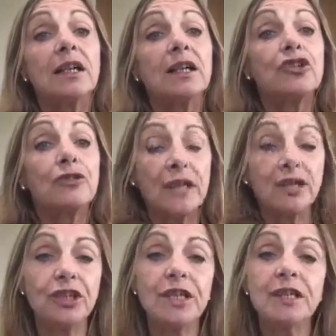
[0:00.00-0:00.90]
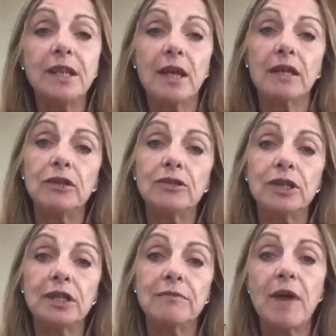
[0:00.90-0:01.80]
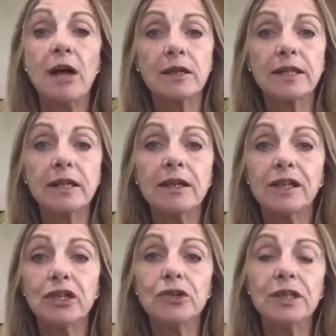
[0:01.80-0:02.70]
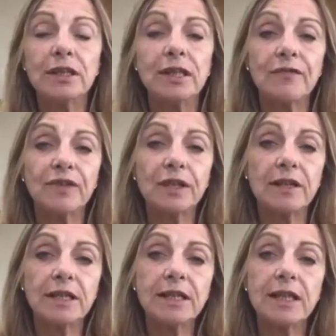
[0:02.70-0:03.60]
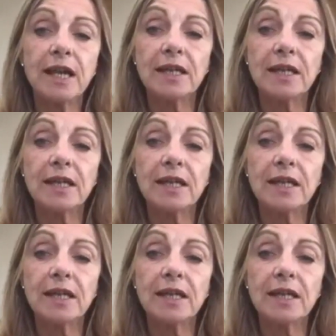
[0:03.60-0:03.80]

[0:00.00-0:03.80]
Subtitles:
strategies that are used in marketing and are used in advertising,